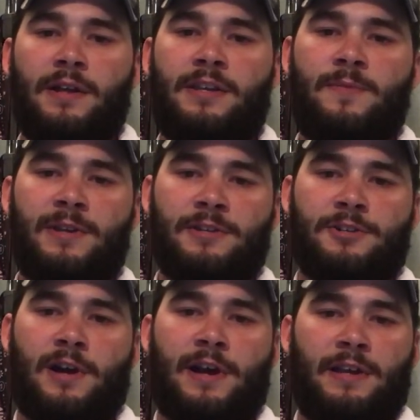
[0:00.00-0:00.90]
keeping it
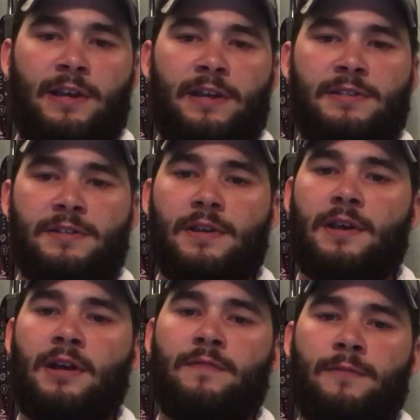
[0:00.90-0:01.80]
dry in case
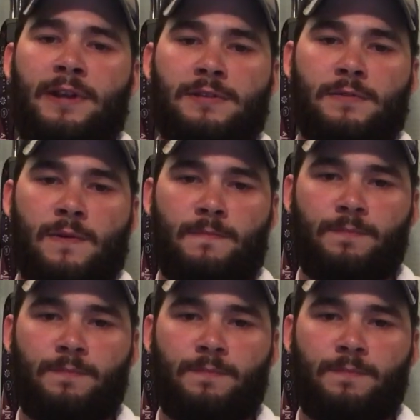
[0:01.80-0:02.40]
of a rainstorm,